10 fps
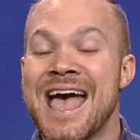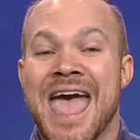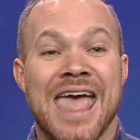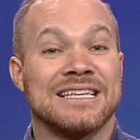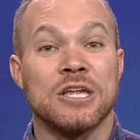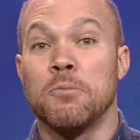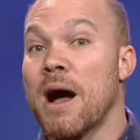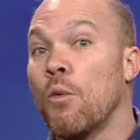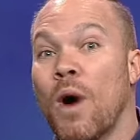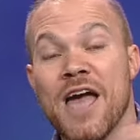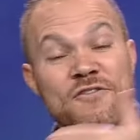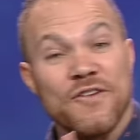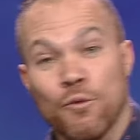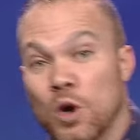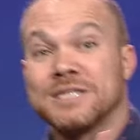And so my wife
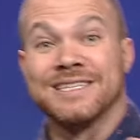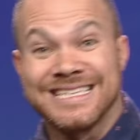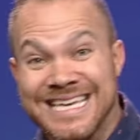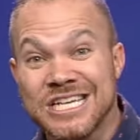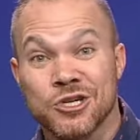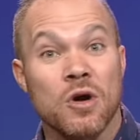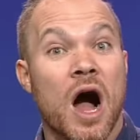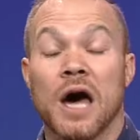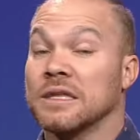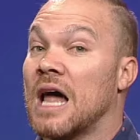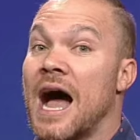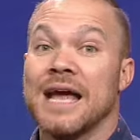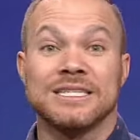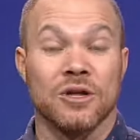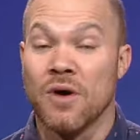works as a teacher
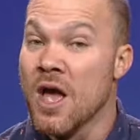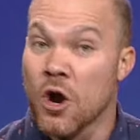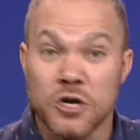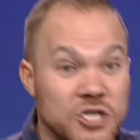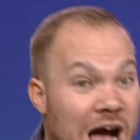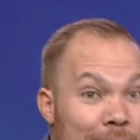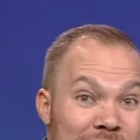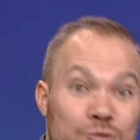online, so her job is